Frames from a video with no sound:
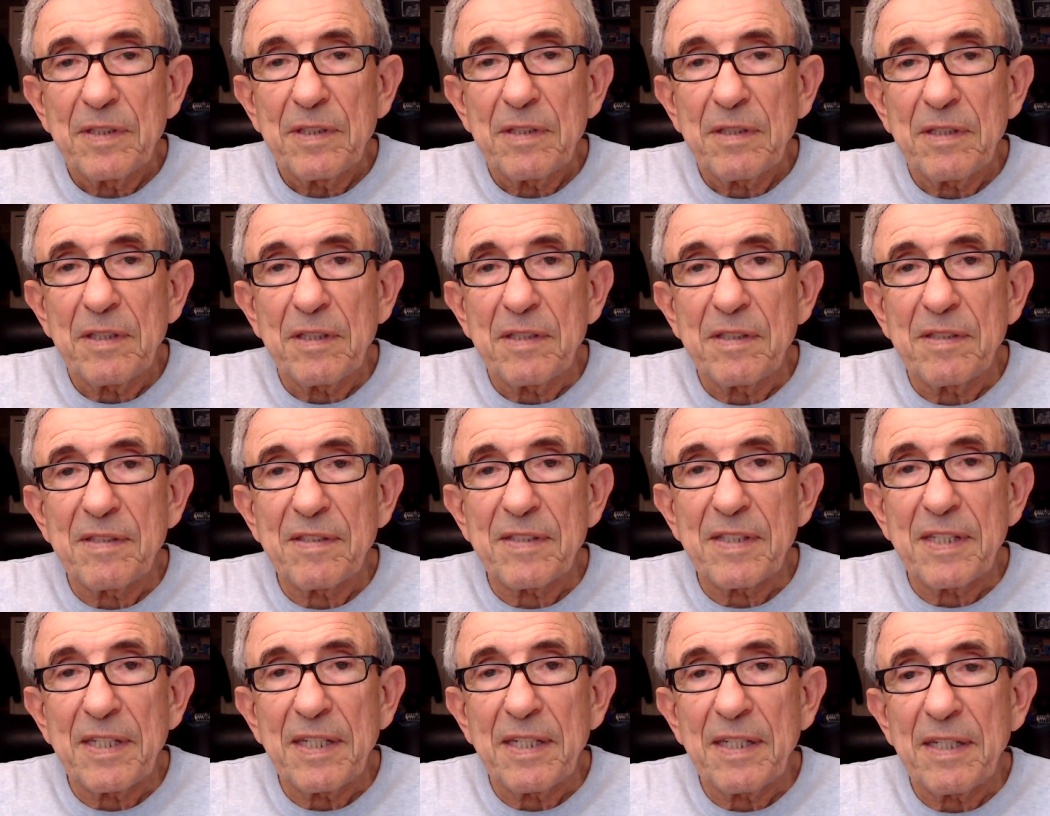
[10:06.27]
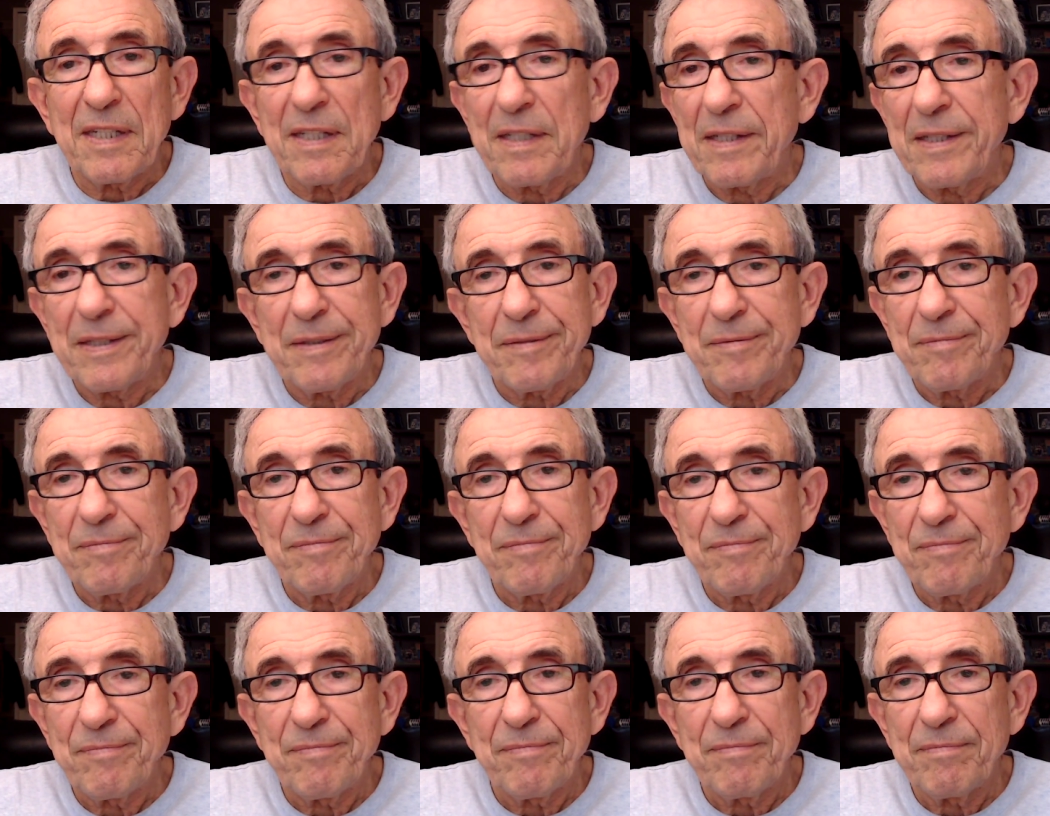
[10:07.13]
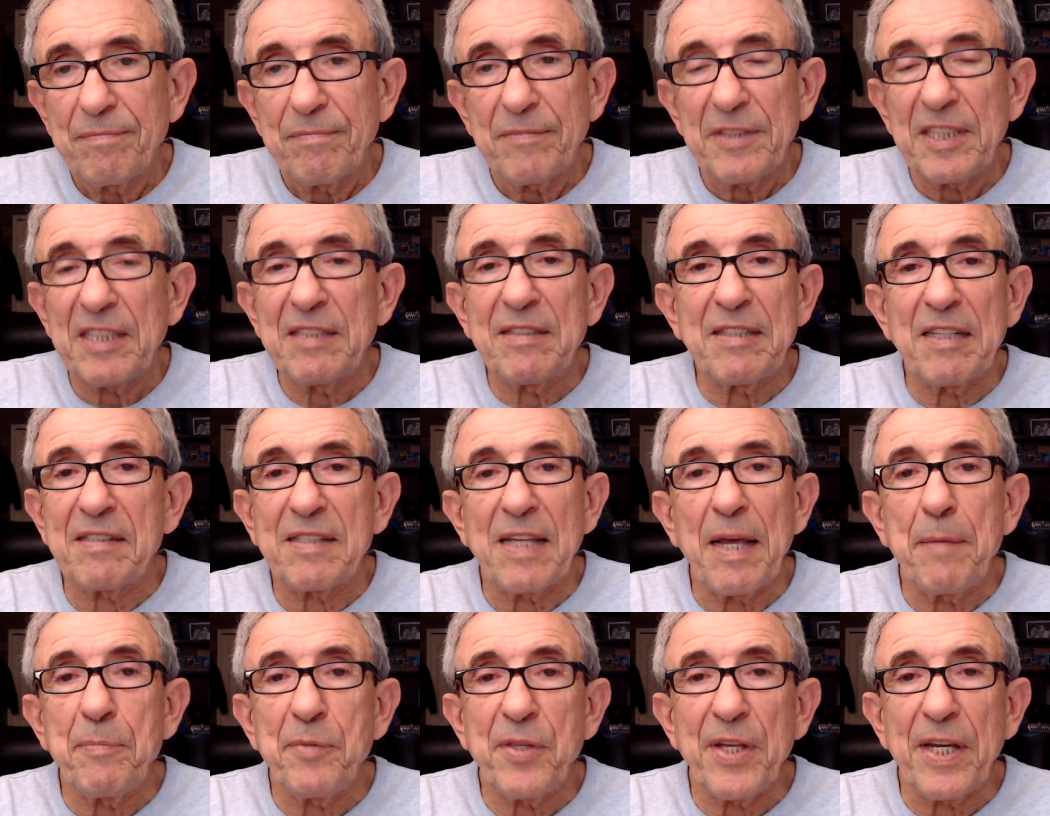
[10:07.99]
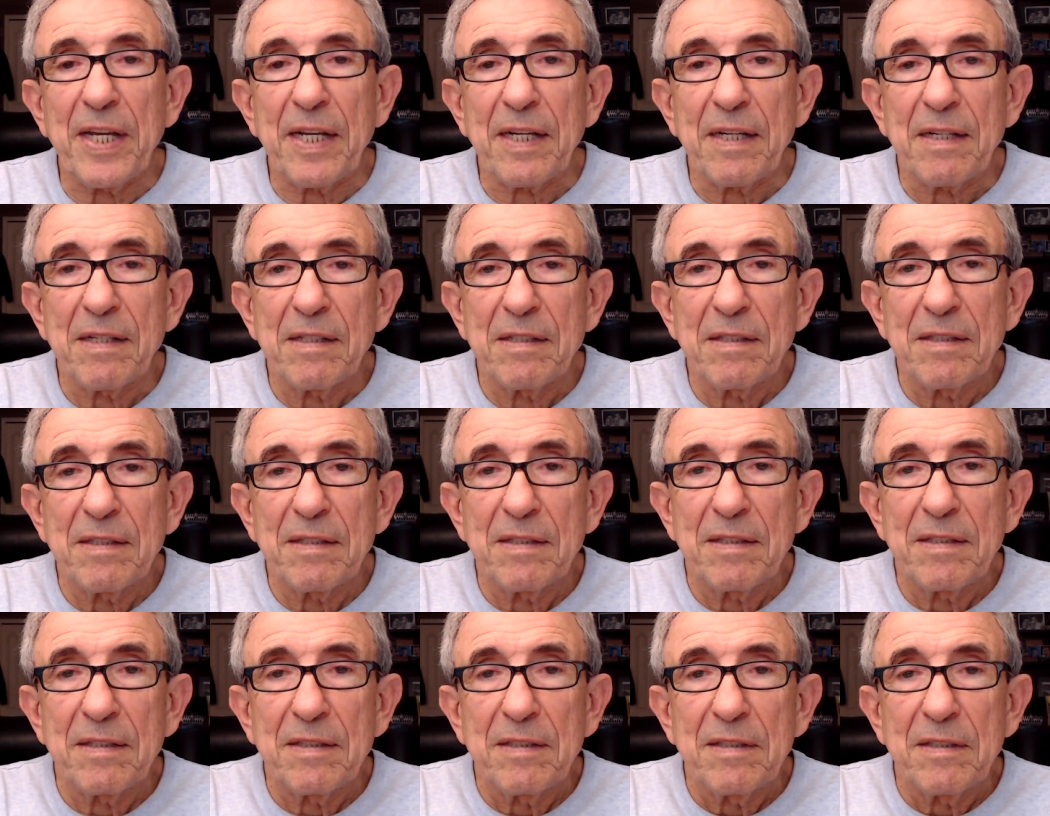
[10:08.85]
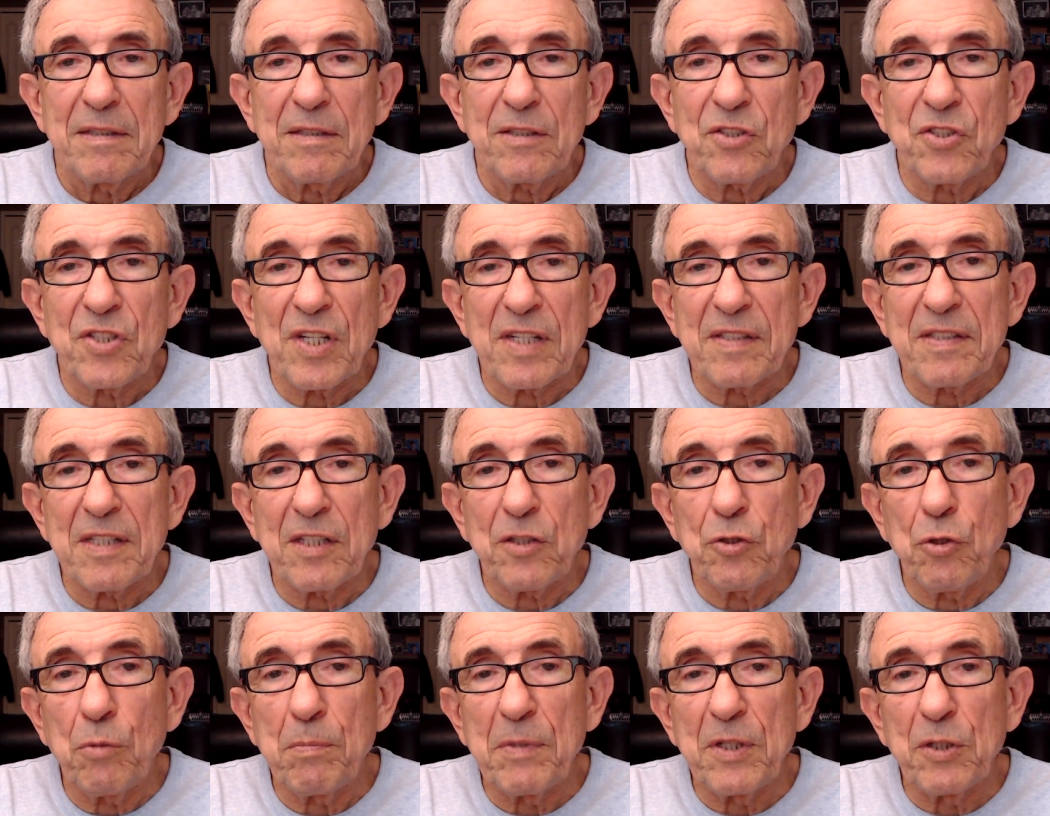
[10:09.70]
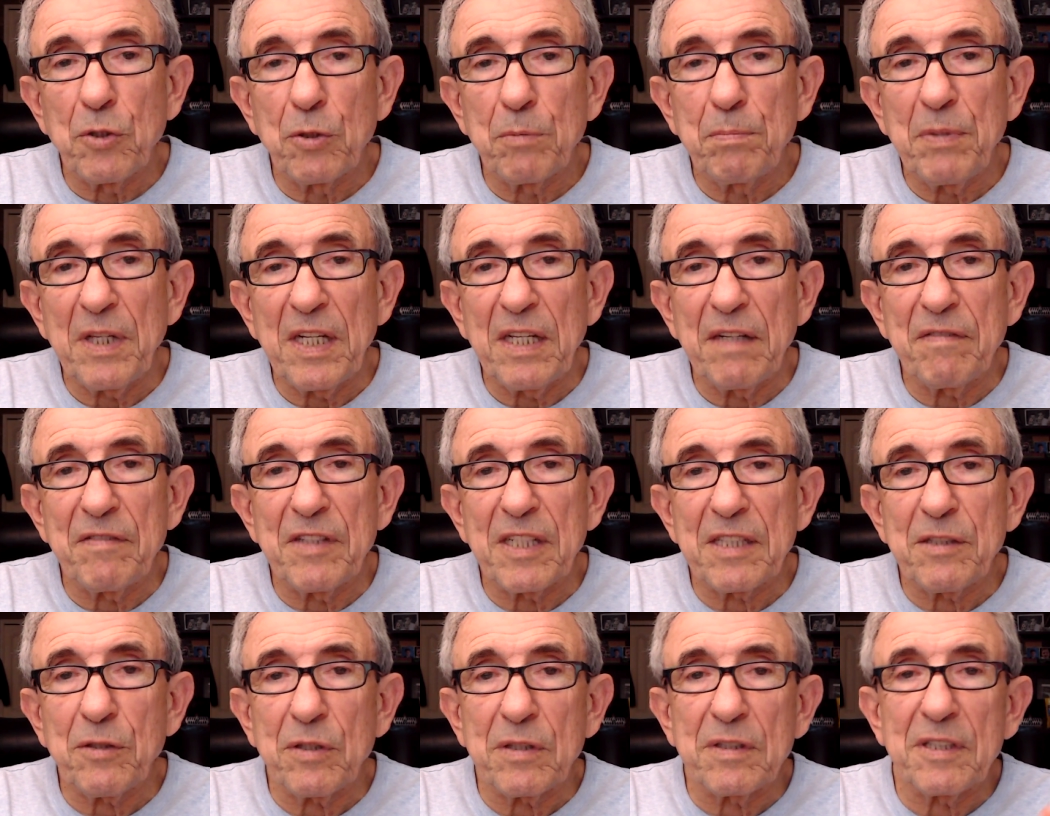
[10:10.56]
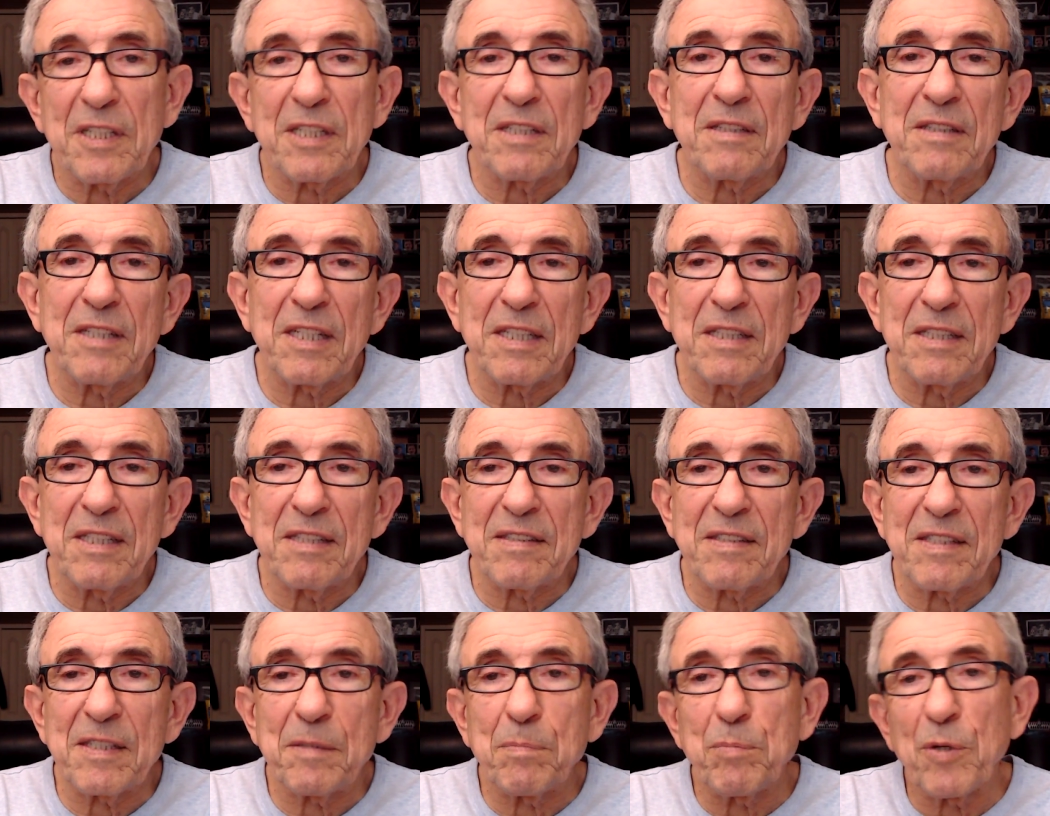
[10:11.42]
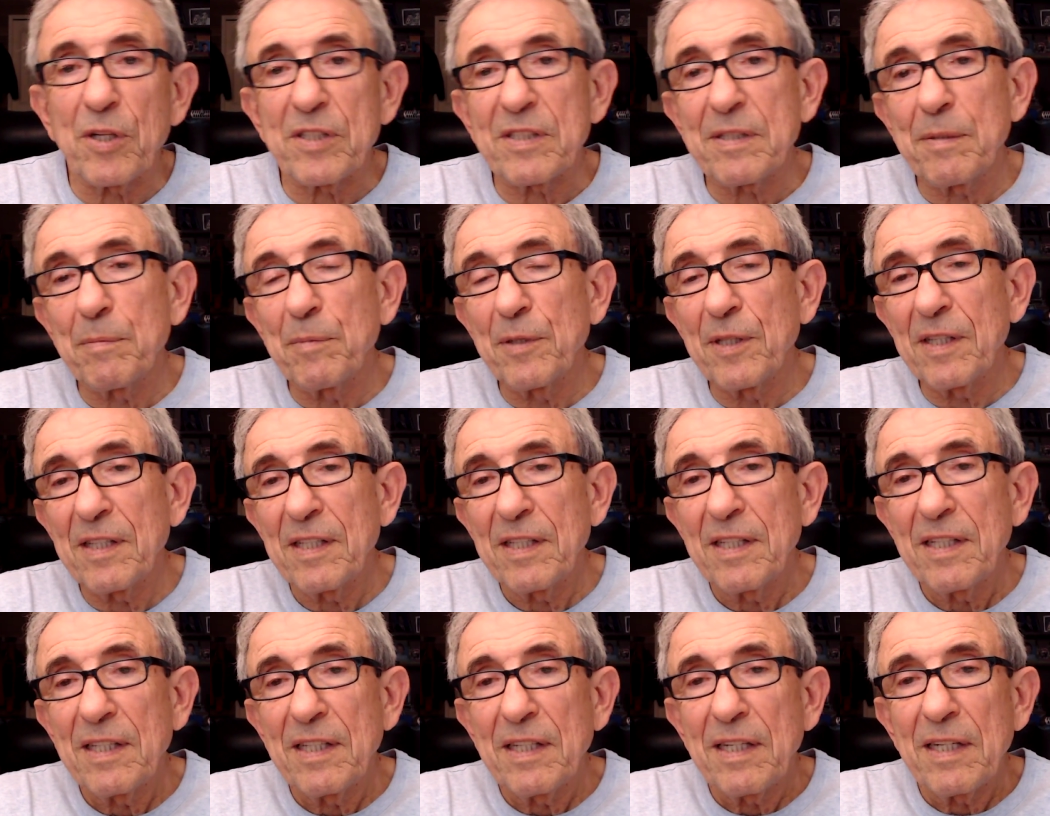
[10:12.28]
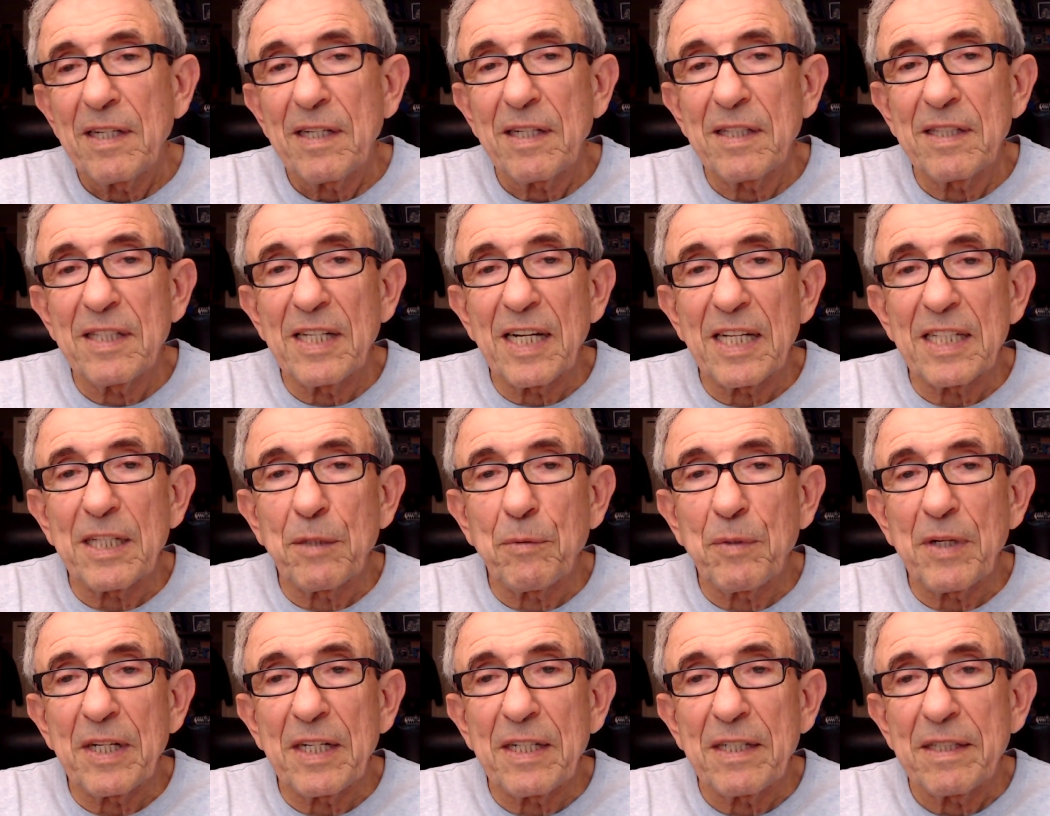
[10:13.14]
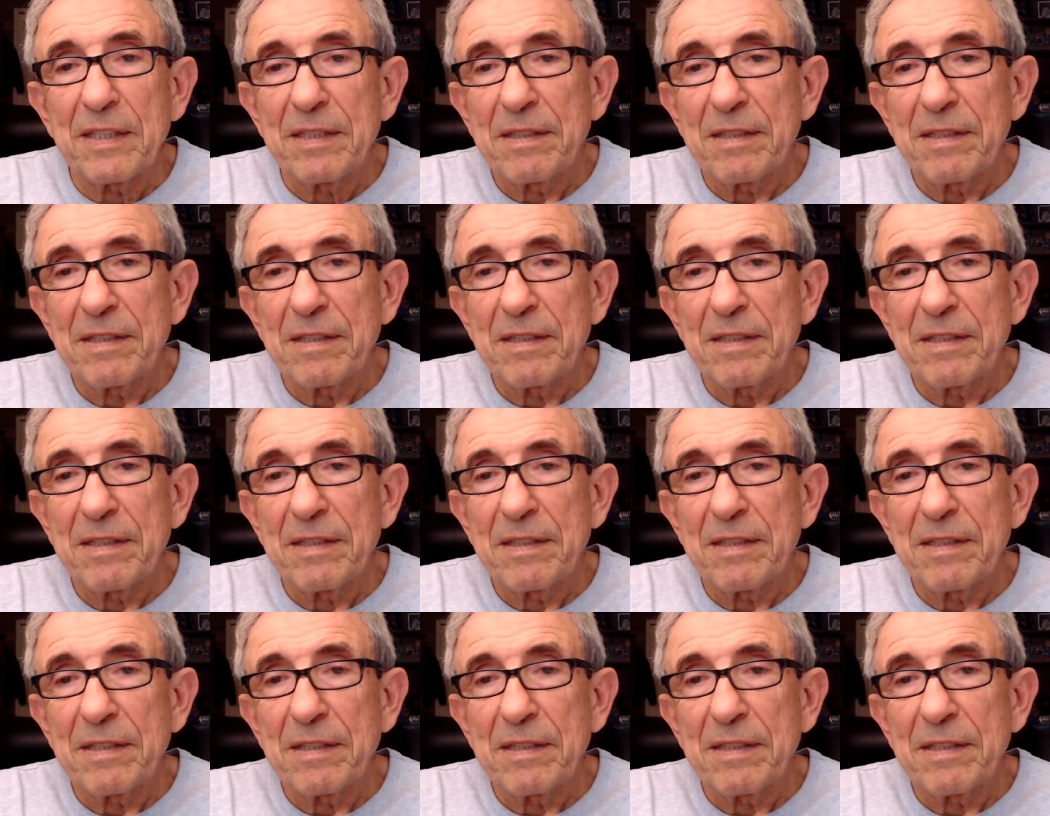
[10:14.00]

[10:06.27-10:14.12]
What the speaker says: It's the same thing. It's just that you may not believe that this is possible, and the other one